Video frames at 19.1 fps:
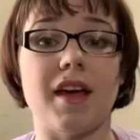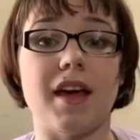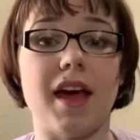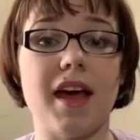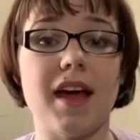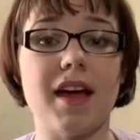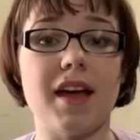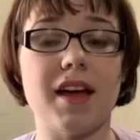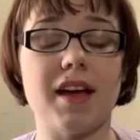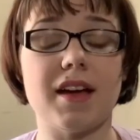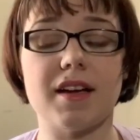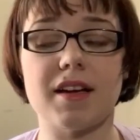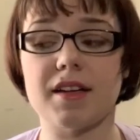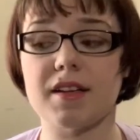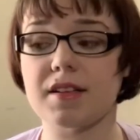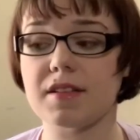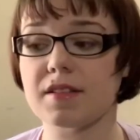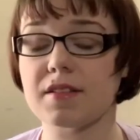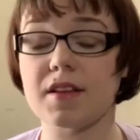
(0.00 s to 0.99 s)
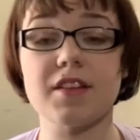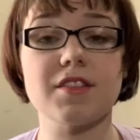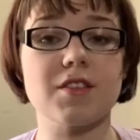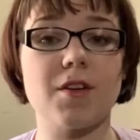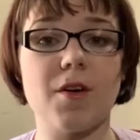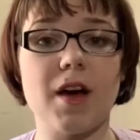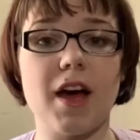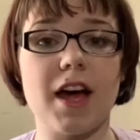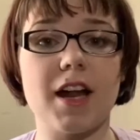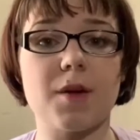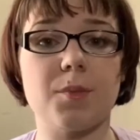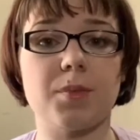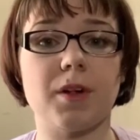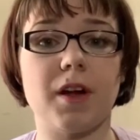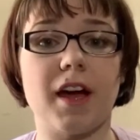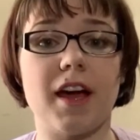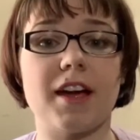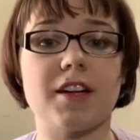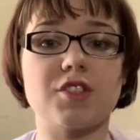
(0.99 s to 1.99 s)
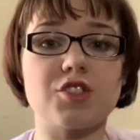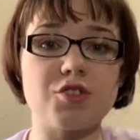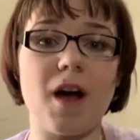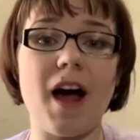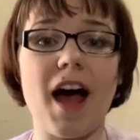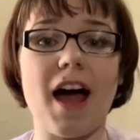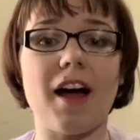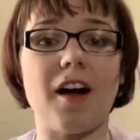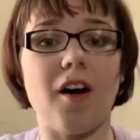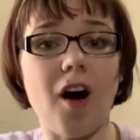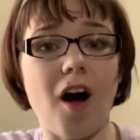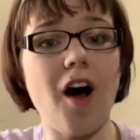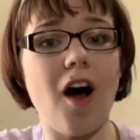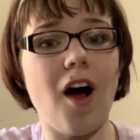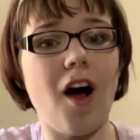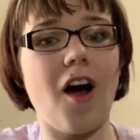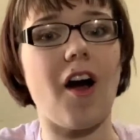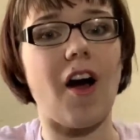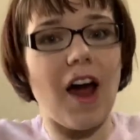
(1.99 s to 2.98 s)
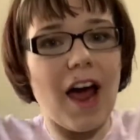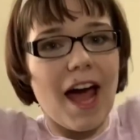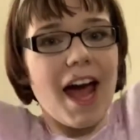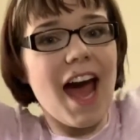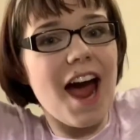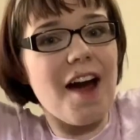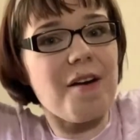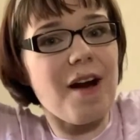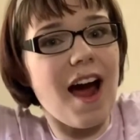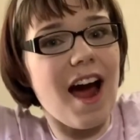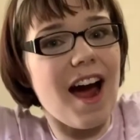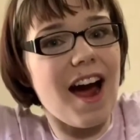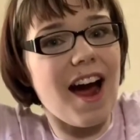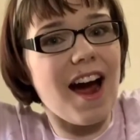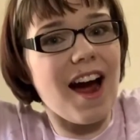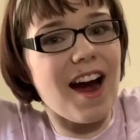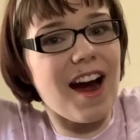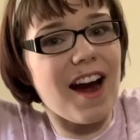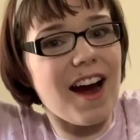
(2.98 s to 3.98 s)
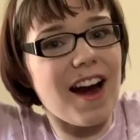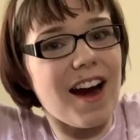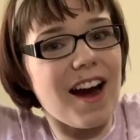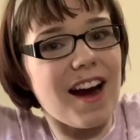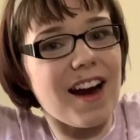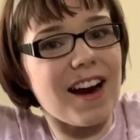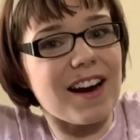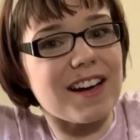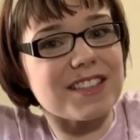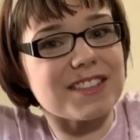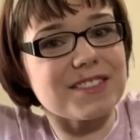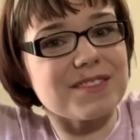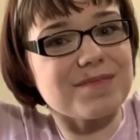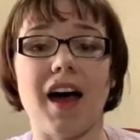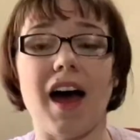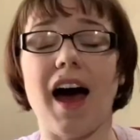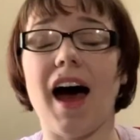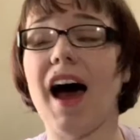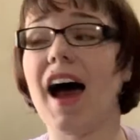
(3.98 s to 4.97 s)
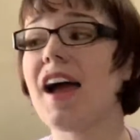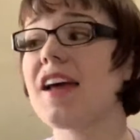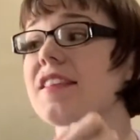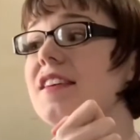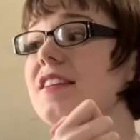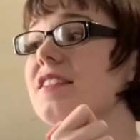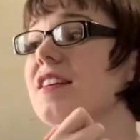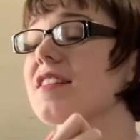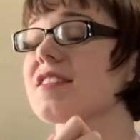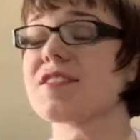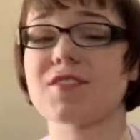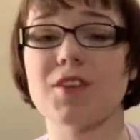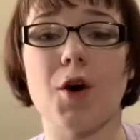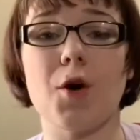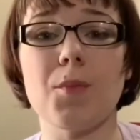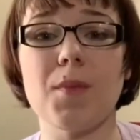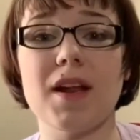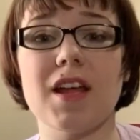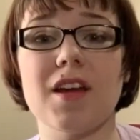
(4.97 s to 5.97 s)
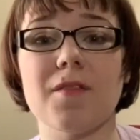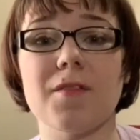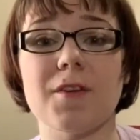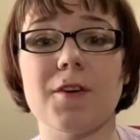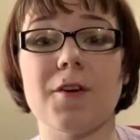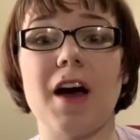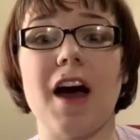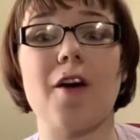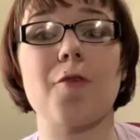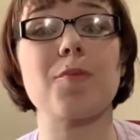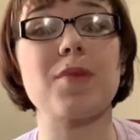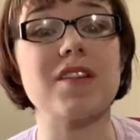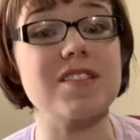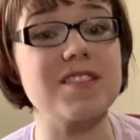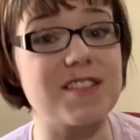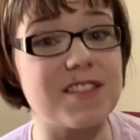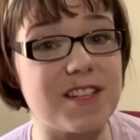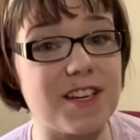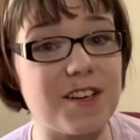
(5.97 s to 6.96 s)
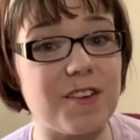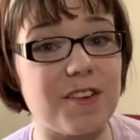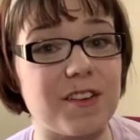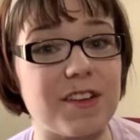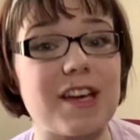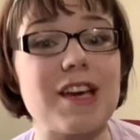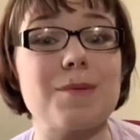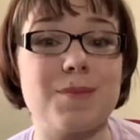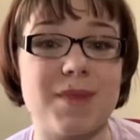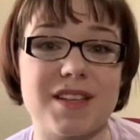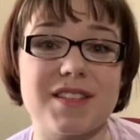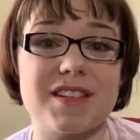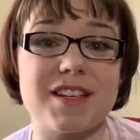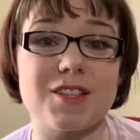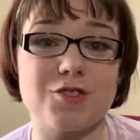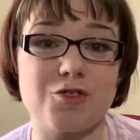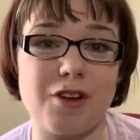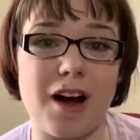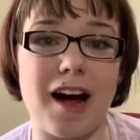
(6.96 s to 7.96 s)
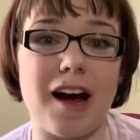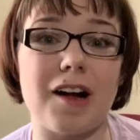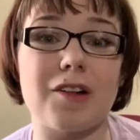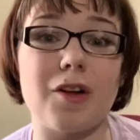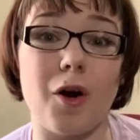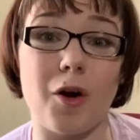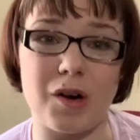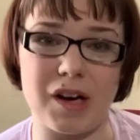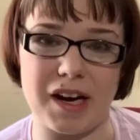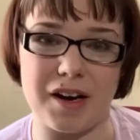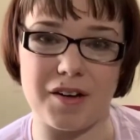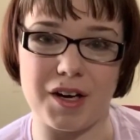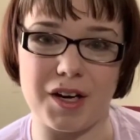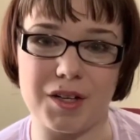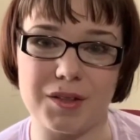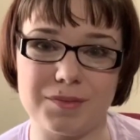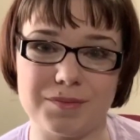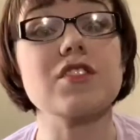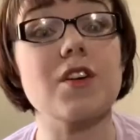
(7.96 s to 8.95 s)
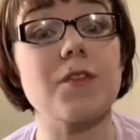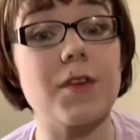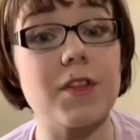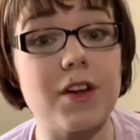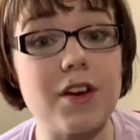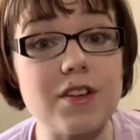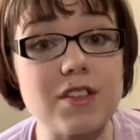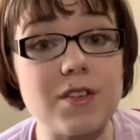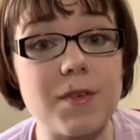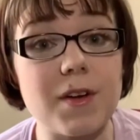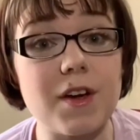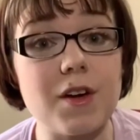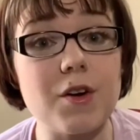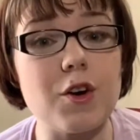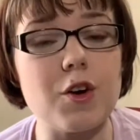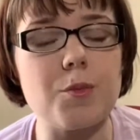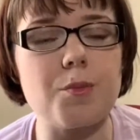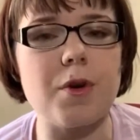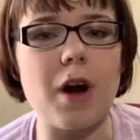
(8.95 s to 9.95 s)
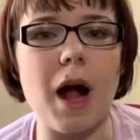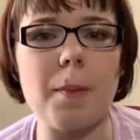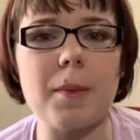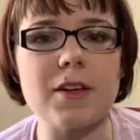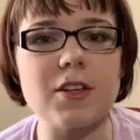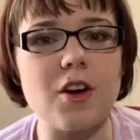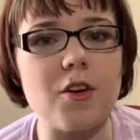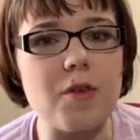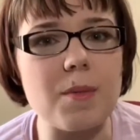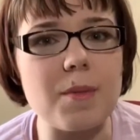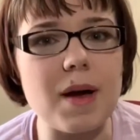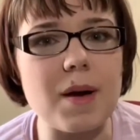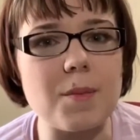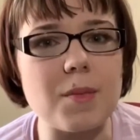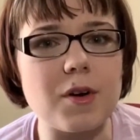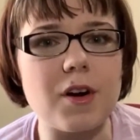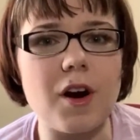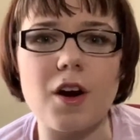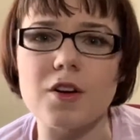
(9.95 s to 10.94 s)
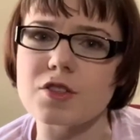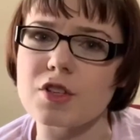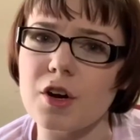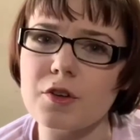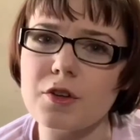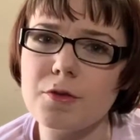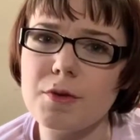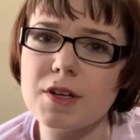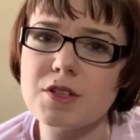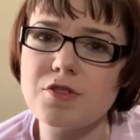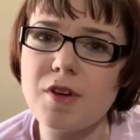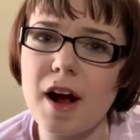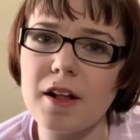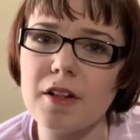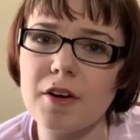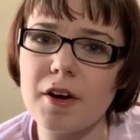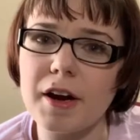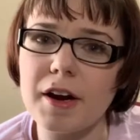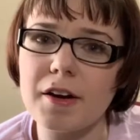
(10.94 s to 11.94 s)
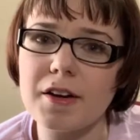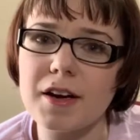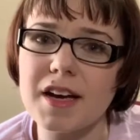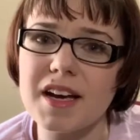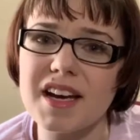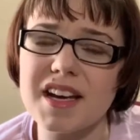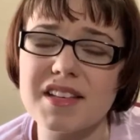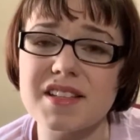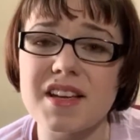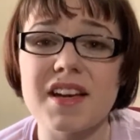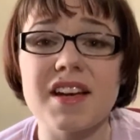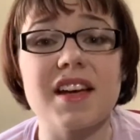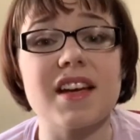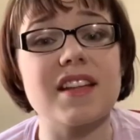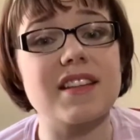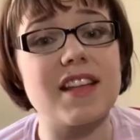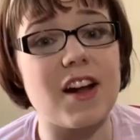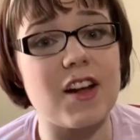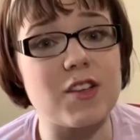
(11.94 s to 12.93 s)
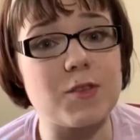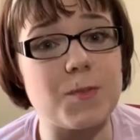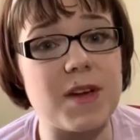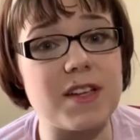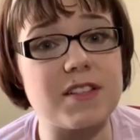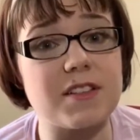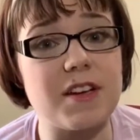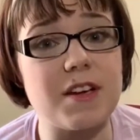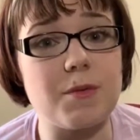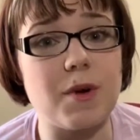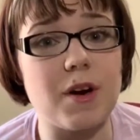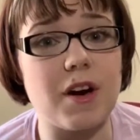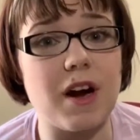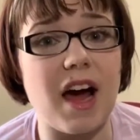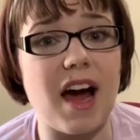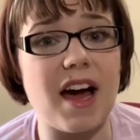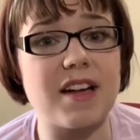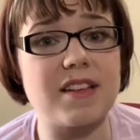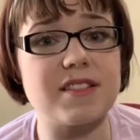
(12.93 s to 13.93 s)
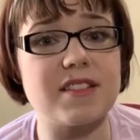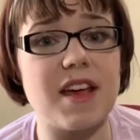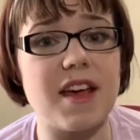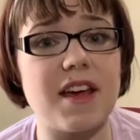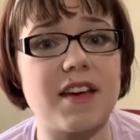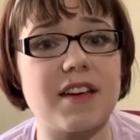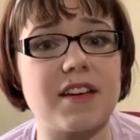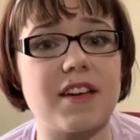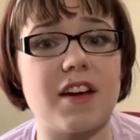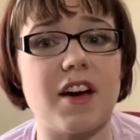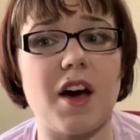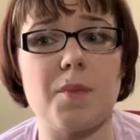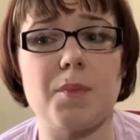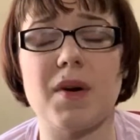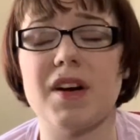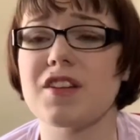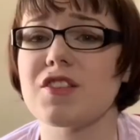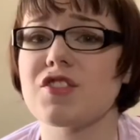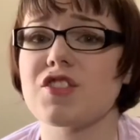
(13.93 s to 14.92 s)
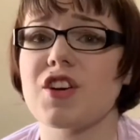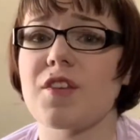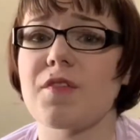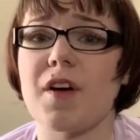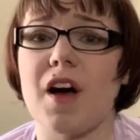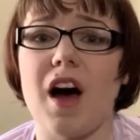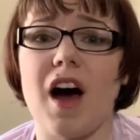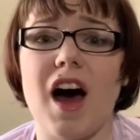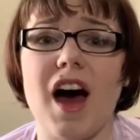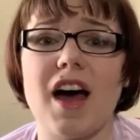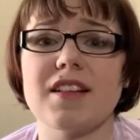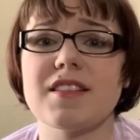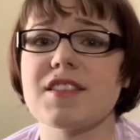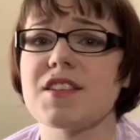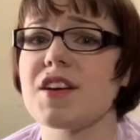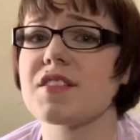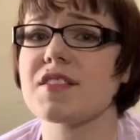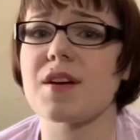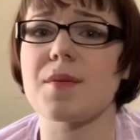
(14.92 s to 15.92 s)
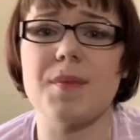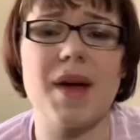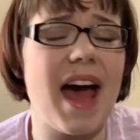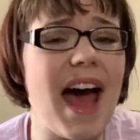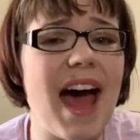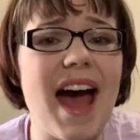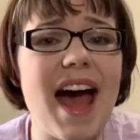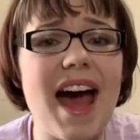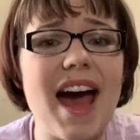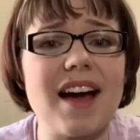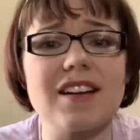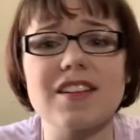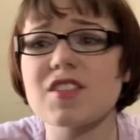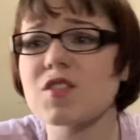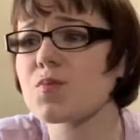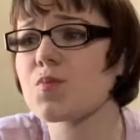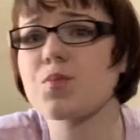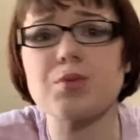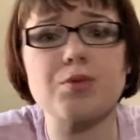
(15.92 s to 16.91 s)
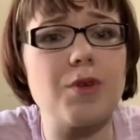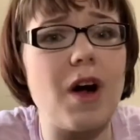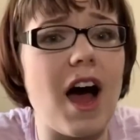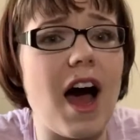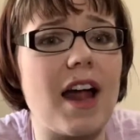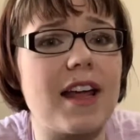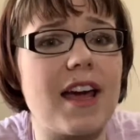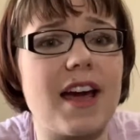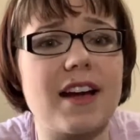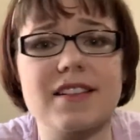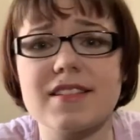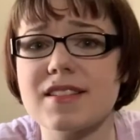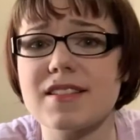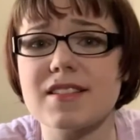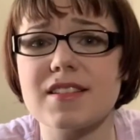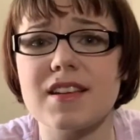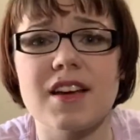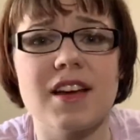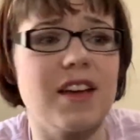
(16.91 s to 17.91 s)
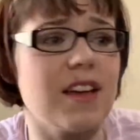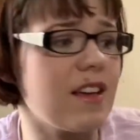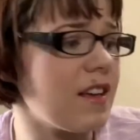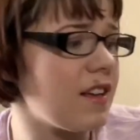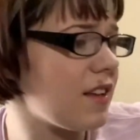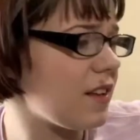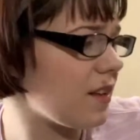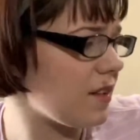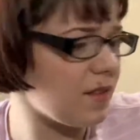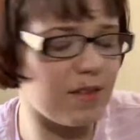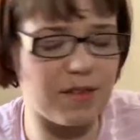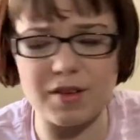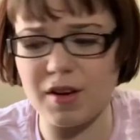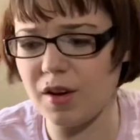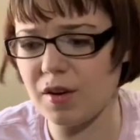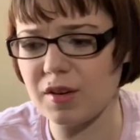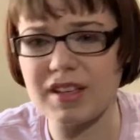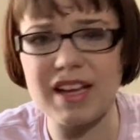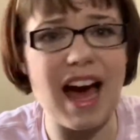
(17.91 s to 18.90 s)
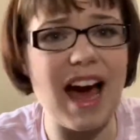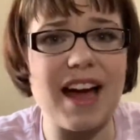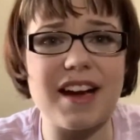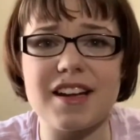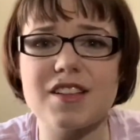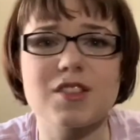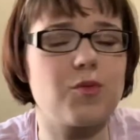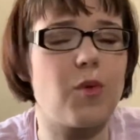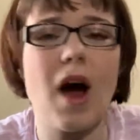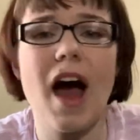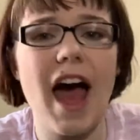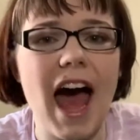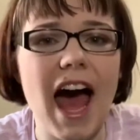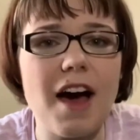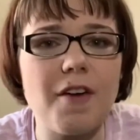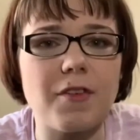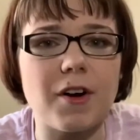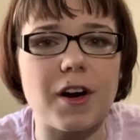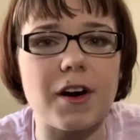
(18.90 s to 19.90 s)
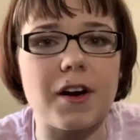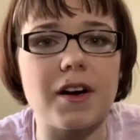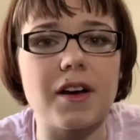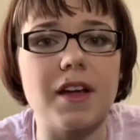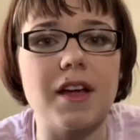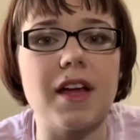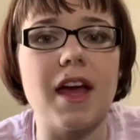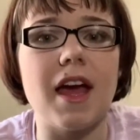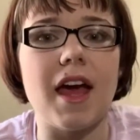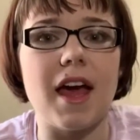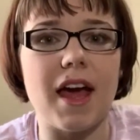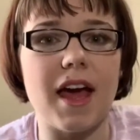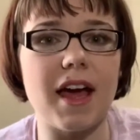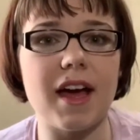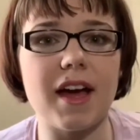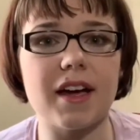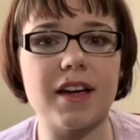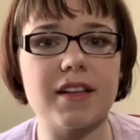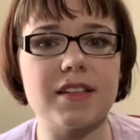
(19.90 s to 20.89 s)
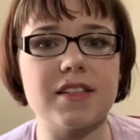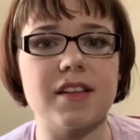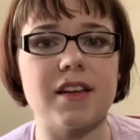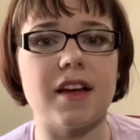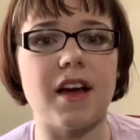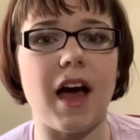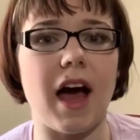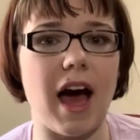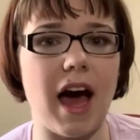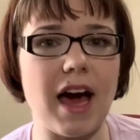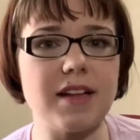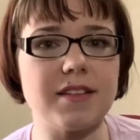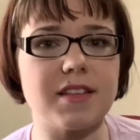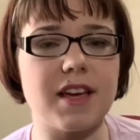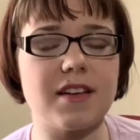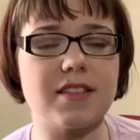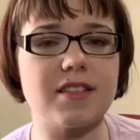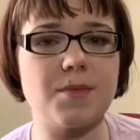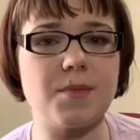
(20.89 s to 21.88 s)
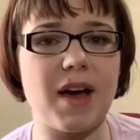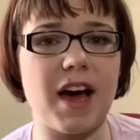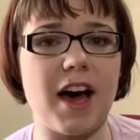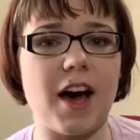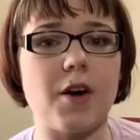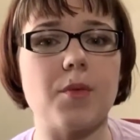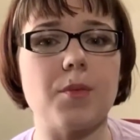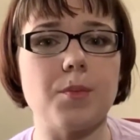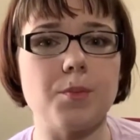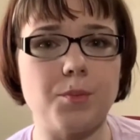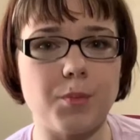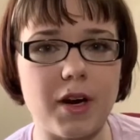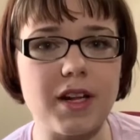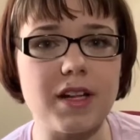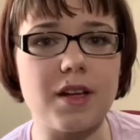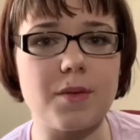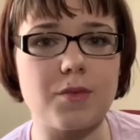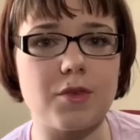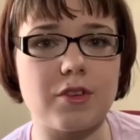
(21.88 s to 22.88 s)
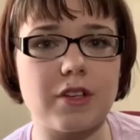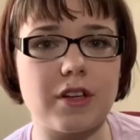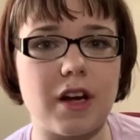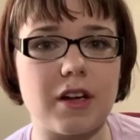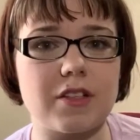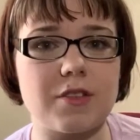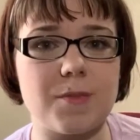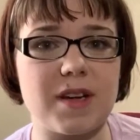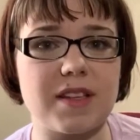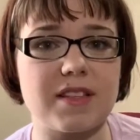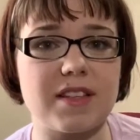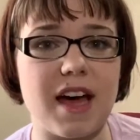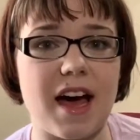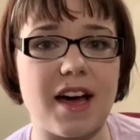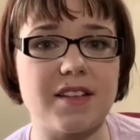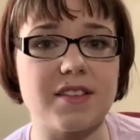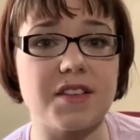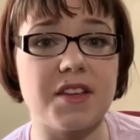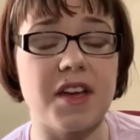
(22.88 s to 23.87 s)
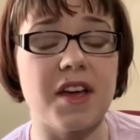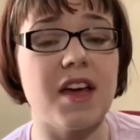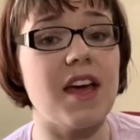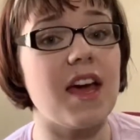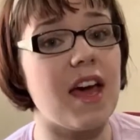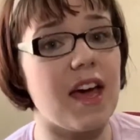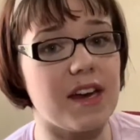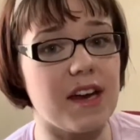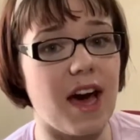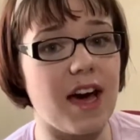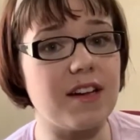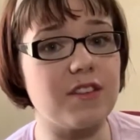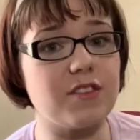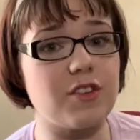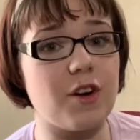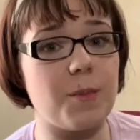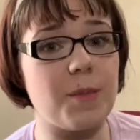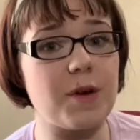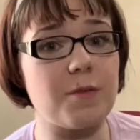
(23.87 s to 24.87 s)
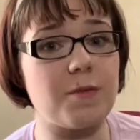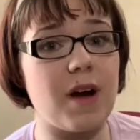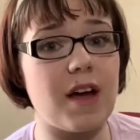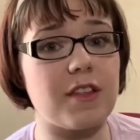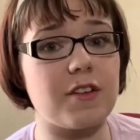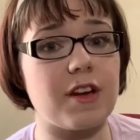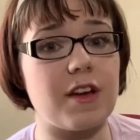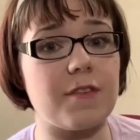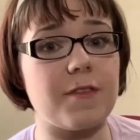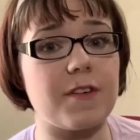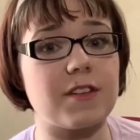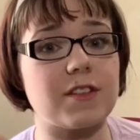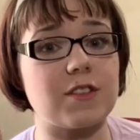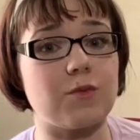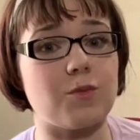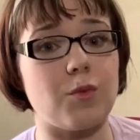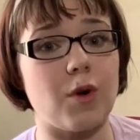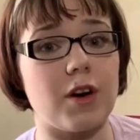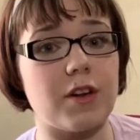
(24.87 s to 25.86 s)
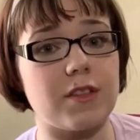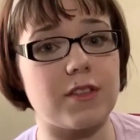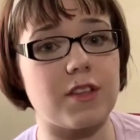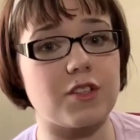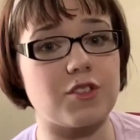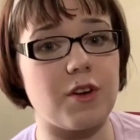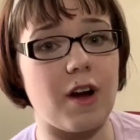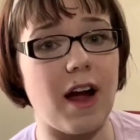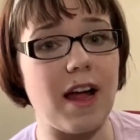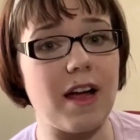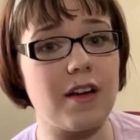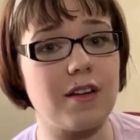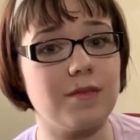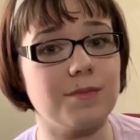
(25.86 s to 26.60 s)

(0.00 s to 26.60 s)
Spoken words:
And let's go ahead and play Trial or Error! I think that so many of you have been secretly missing Trial or Error. So for those of you who probably don't remember or don't know what Trial or Error is, that is basically where I take a bunch of autism hacks, products, guidance, whatever, and I test them out, putting them through the ultimate test, and I determine whether if it's worth the trial,